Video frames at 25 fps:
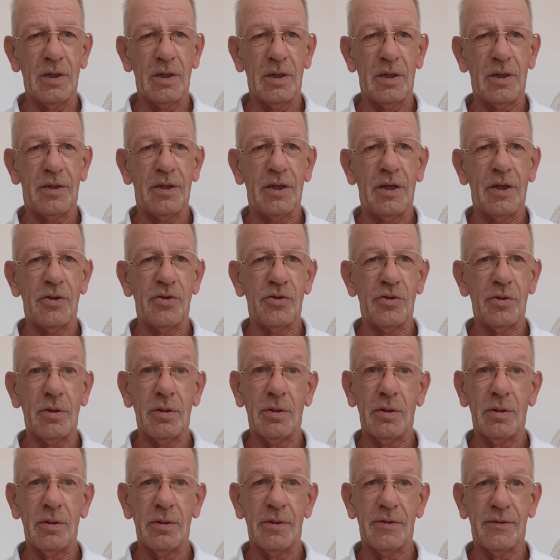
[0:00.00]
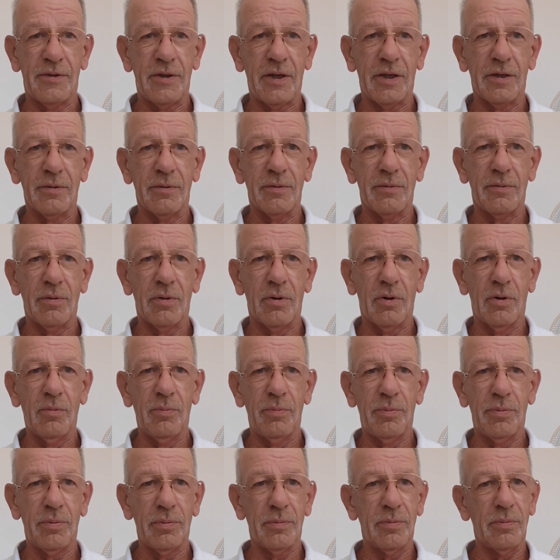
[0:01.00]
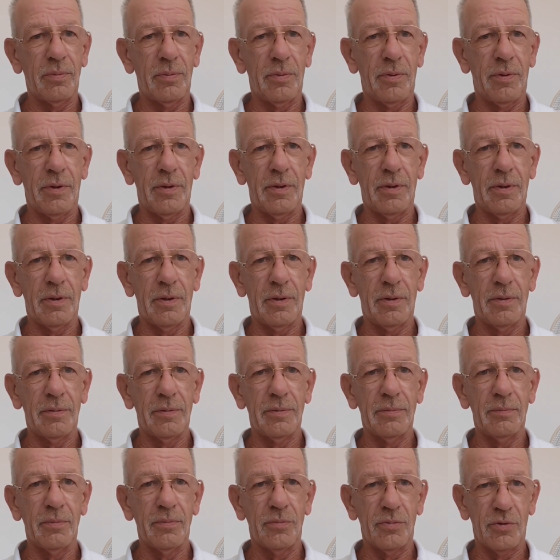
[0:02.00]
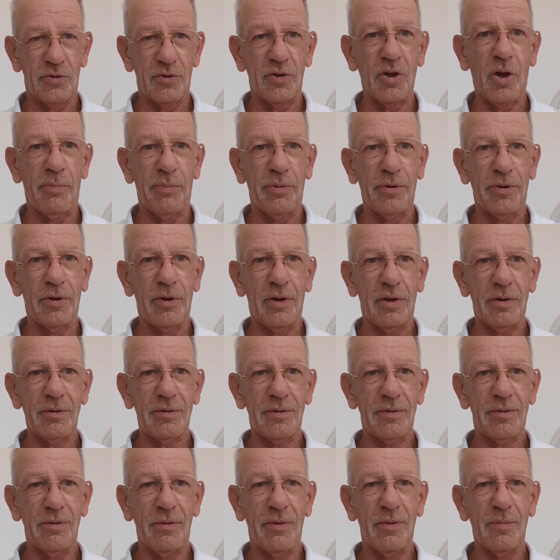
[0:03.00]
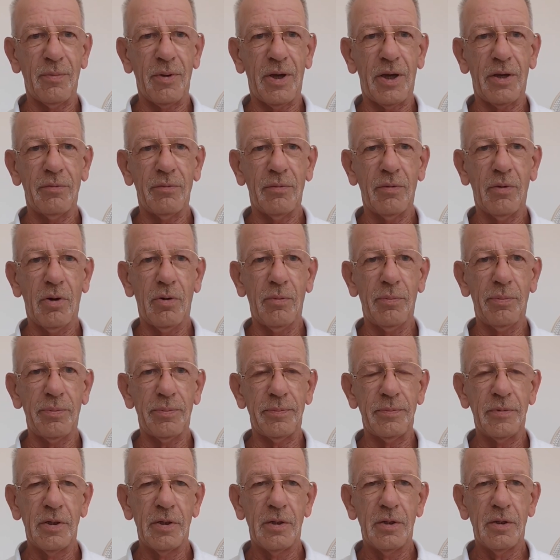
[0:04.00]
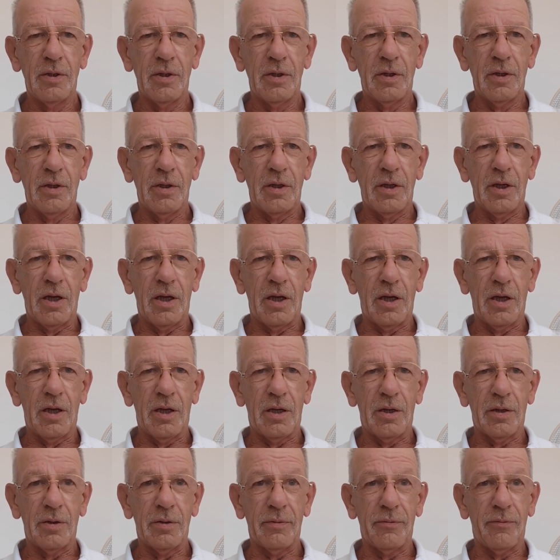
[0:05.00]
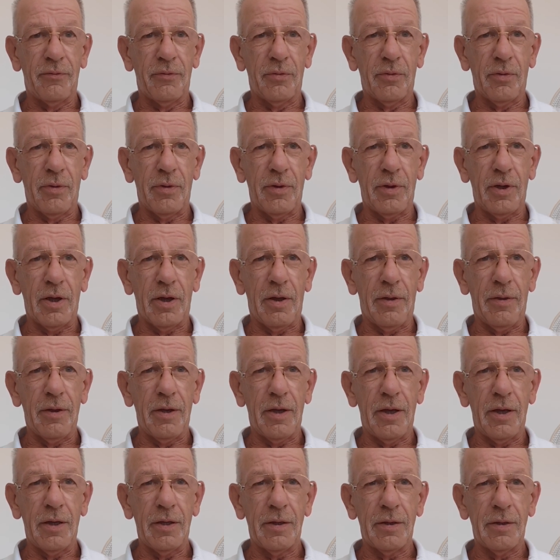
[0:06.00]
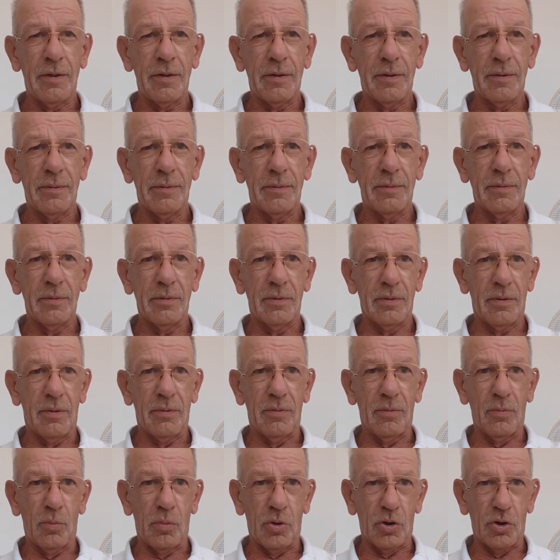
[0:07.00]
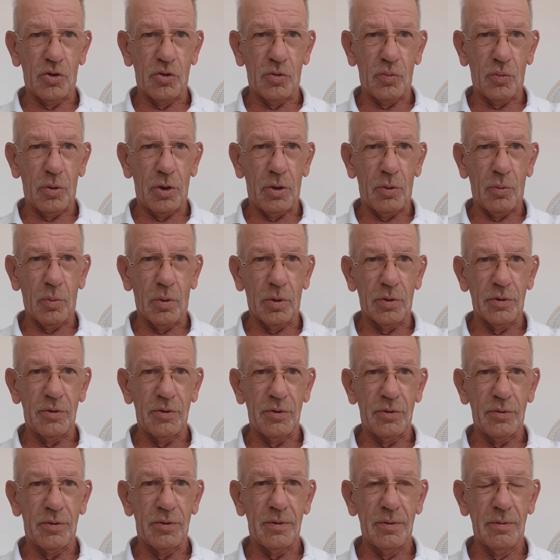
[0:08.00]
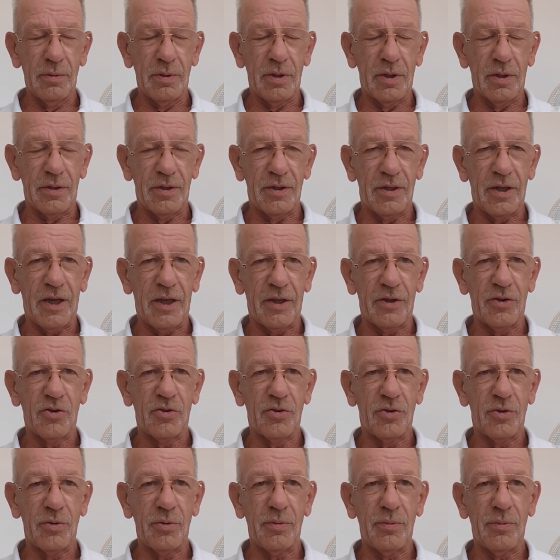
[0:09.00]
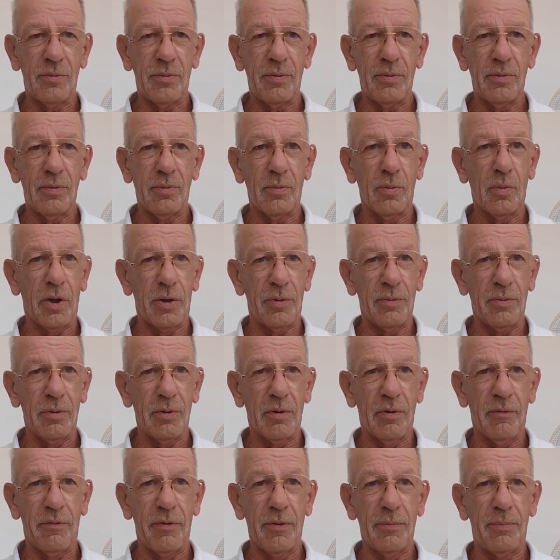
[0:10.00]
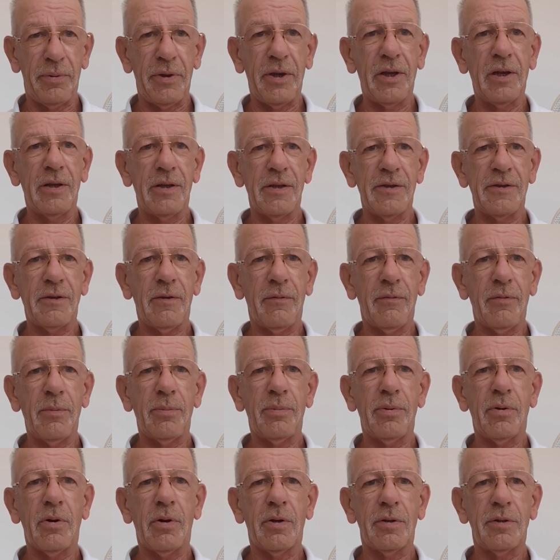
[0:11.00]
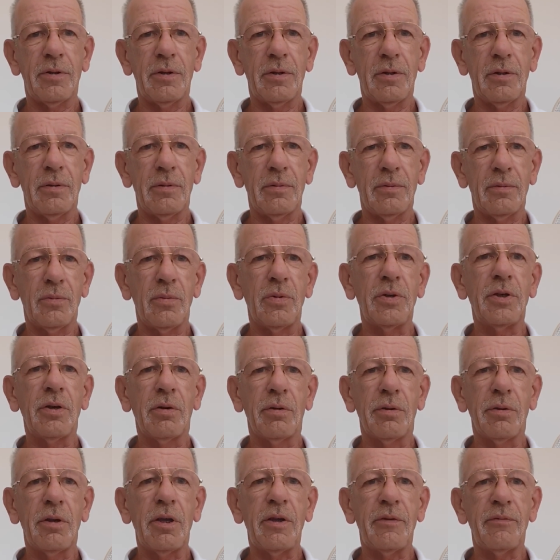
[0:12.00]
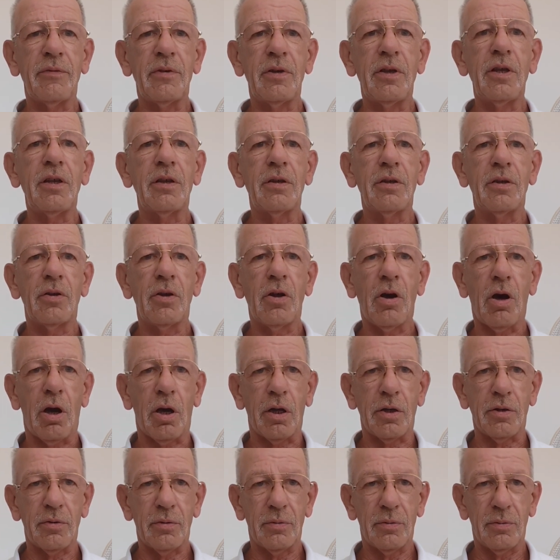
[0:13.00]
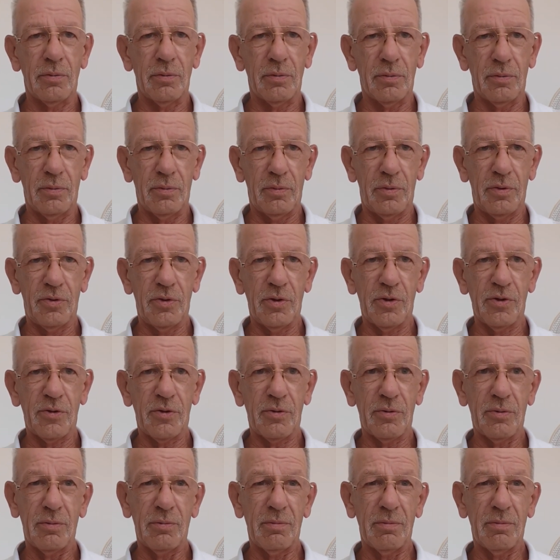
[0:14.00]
attach a second rope with a stopper knot to the main rope, and for the other end, which we want to attach to one of the pillars of the portal, we don't even need a knot. We just